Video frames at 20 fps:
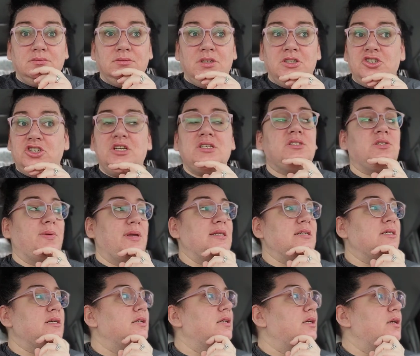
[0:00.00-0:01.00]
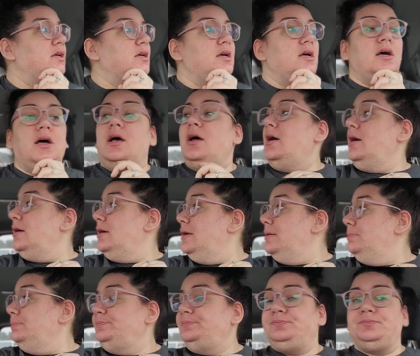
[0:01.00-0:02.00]
It's just sweet.
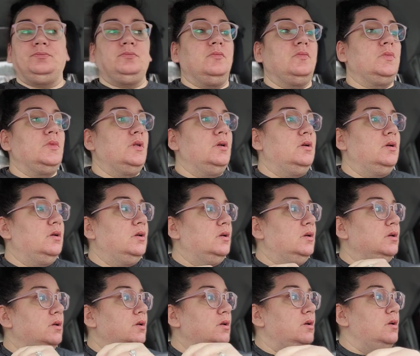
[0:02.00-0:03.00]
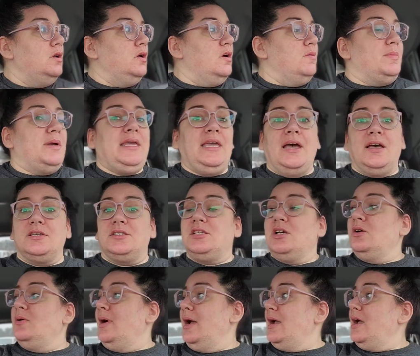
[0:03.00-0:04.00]
Um, but yeah,
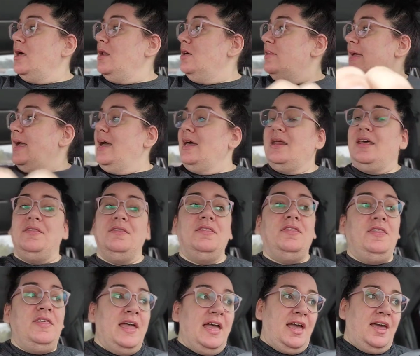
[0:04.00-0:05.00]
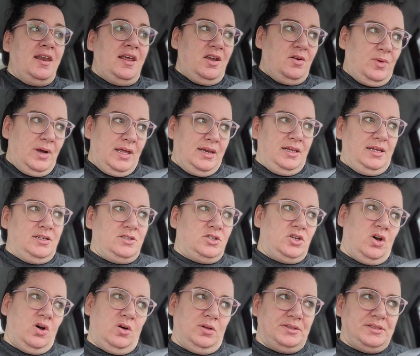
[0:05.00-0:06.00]
so I got all that and then I went into
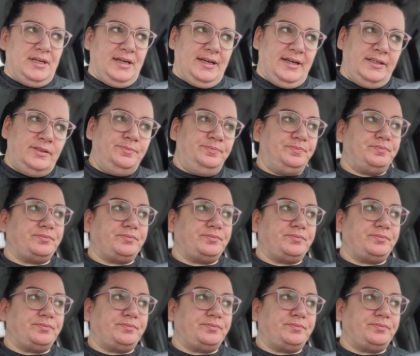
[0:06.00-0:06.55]
Ulta